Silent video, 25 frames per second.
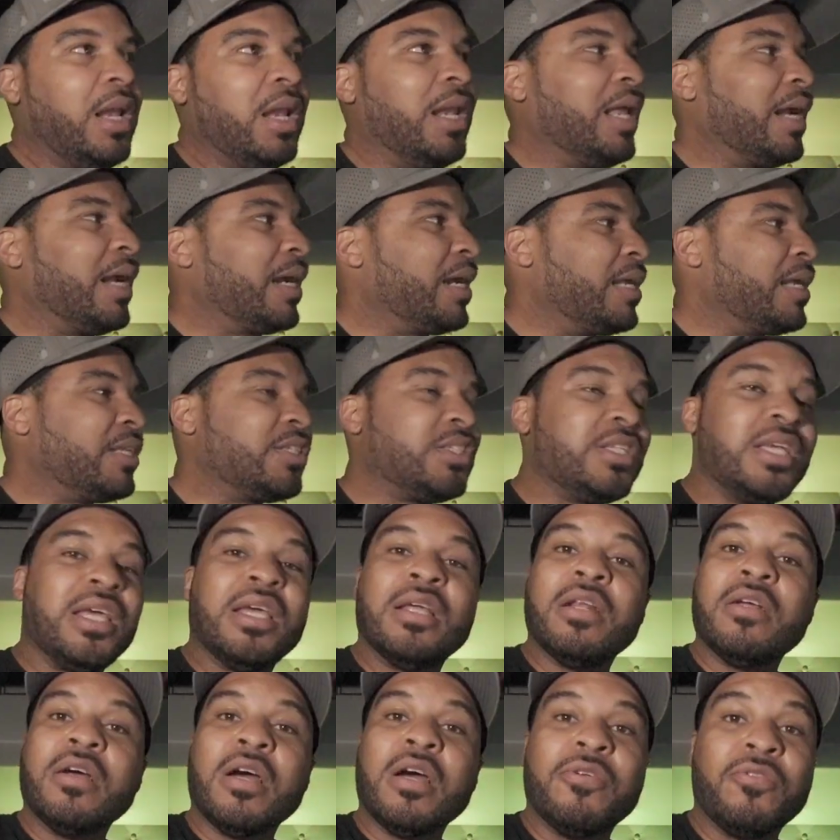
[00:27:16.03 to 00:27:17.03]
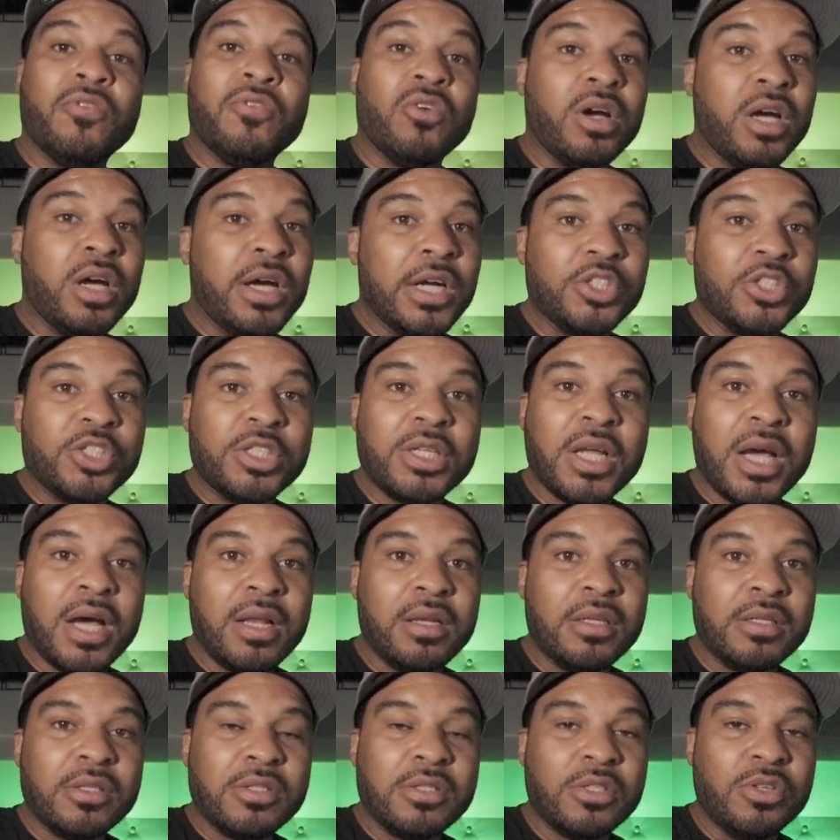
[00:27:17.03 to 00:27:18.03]
Like I said, for
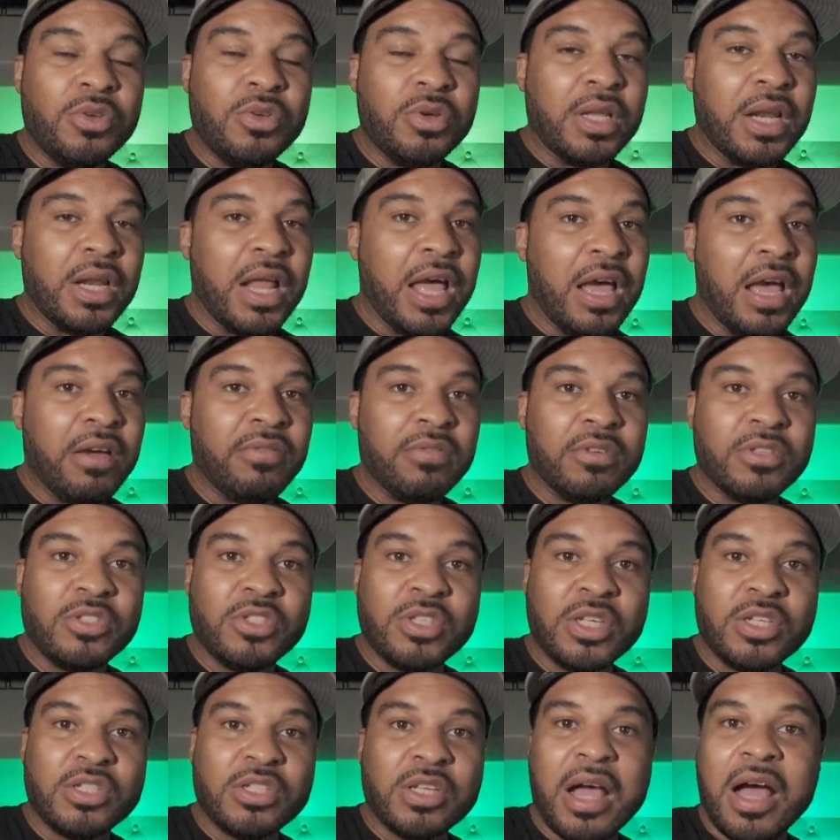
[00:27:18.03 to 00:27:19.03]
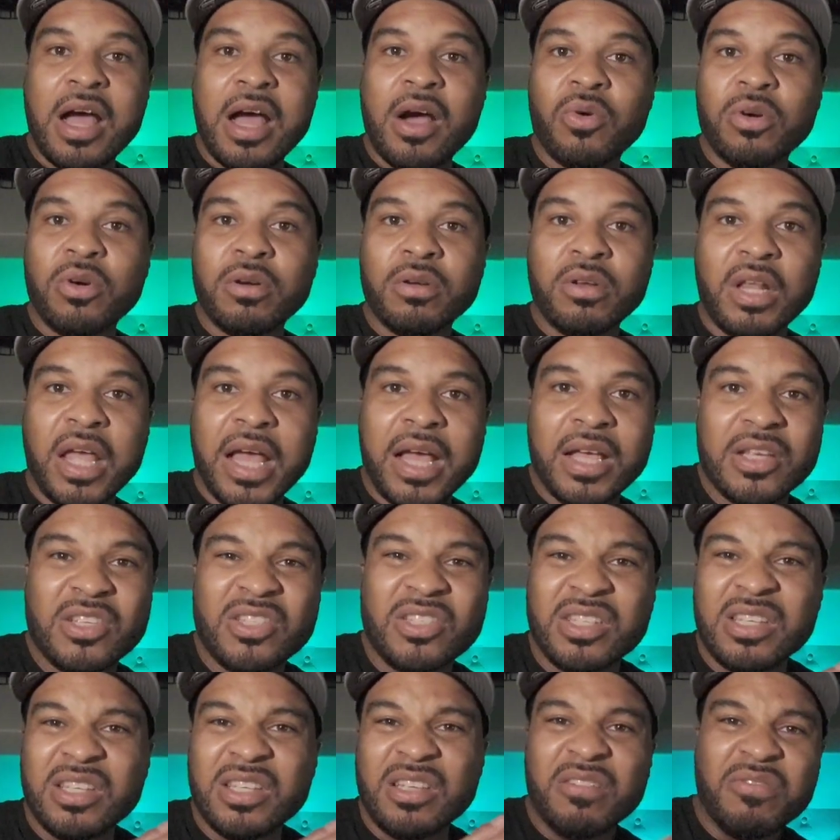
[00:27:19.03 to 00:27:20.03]
$100, you can have a 6-hour
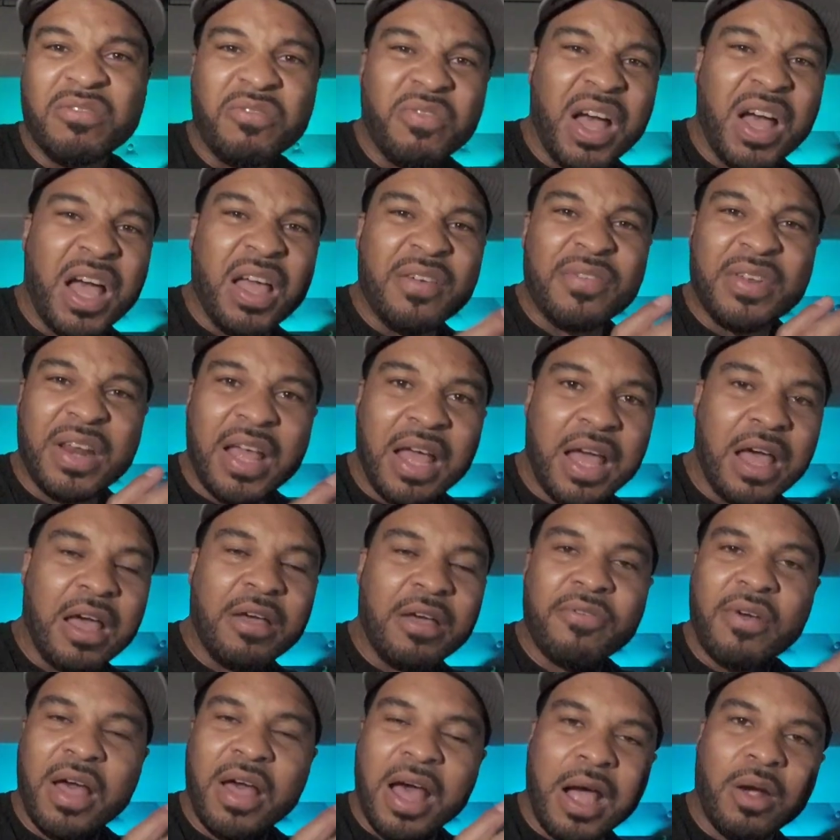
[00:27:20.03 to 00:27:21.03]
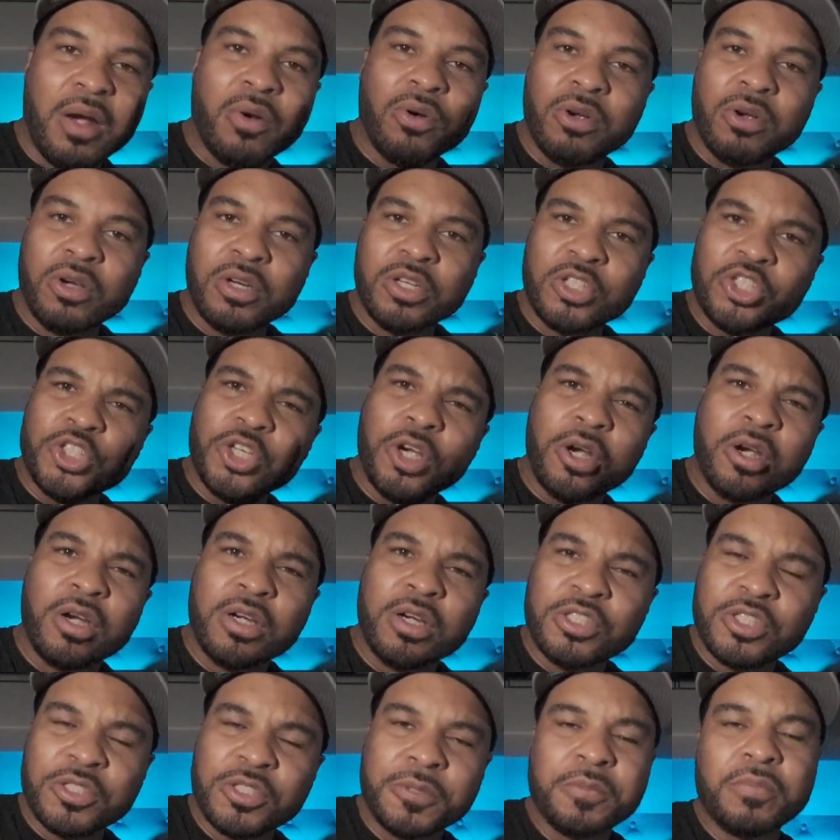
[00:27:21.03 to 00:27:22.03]
lasting, 5.5 hour on a
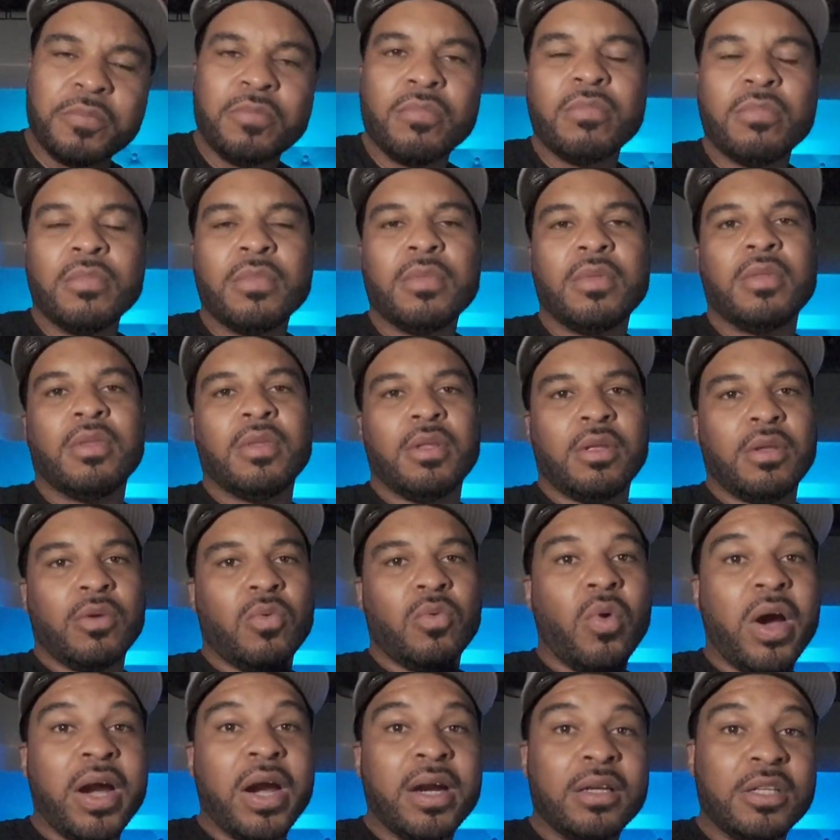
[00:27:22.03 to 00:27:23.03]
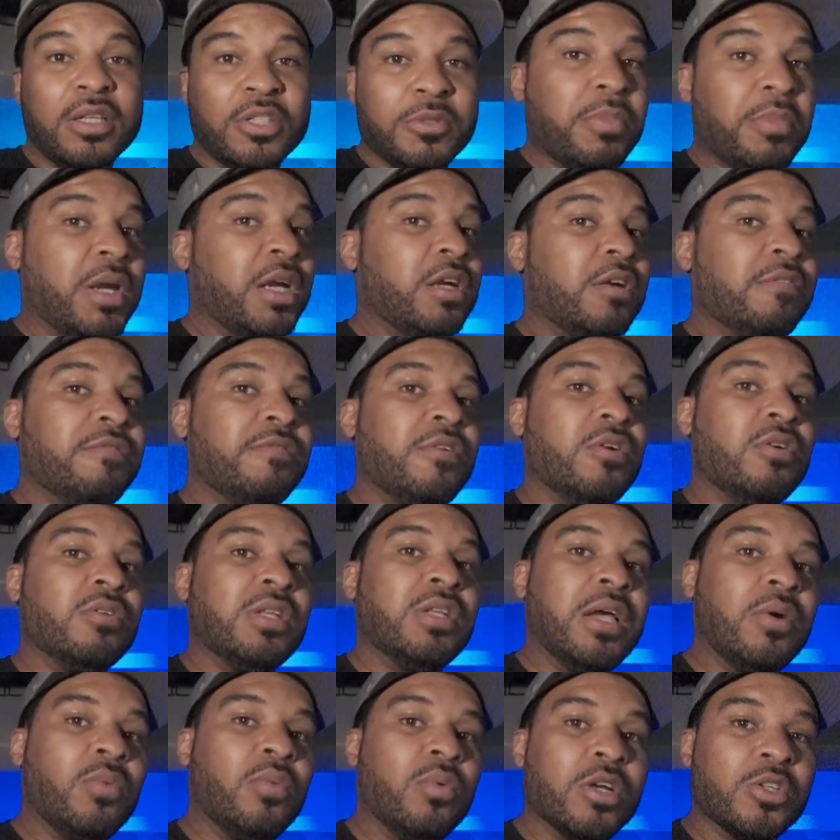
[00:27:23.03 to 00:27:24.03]
charge wireless
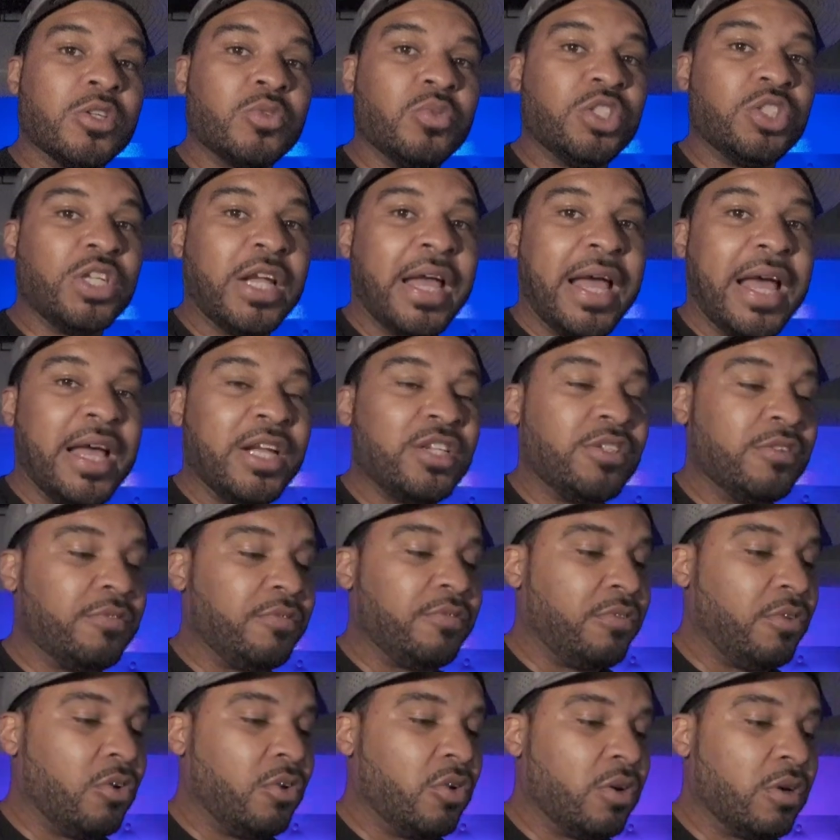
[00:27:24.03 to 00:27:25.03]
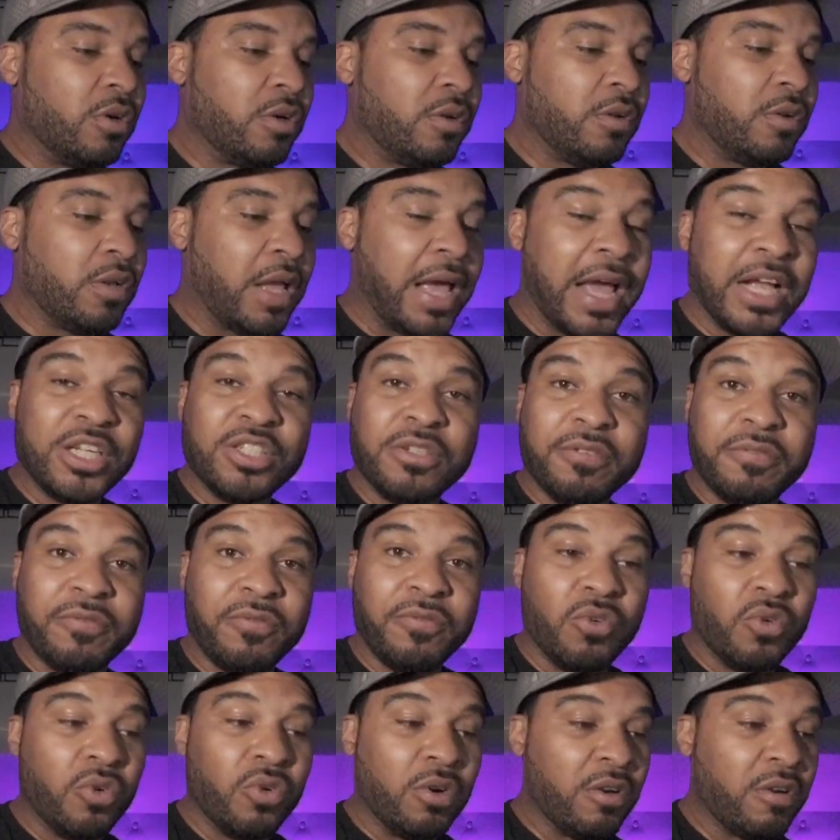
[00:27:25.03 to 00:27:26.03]
microphone that works with your Action
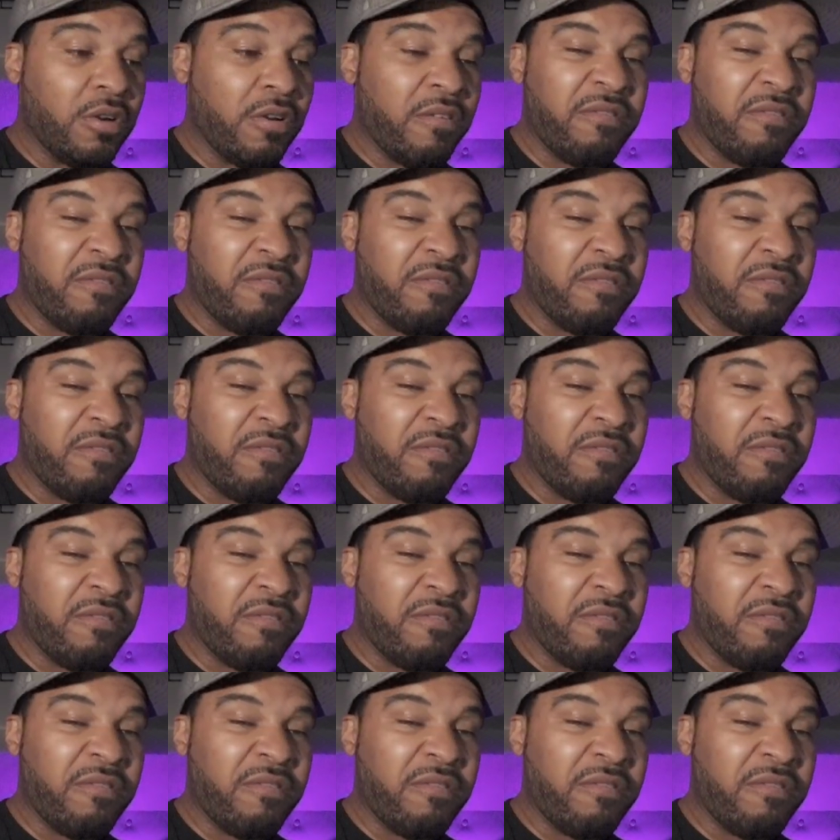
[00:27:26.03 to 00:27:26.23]
4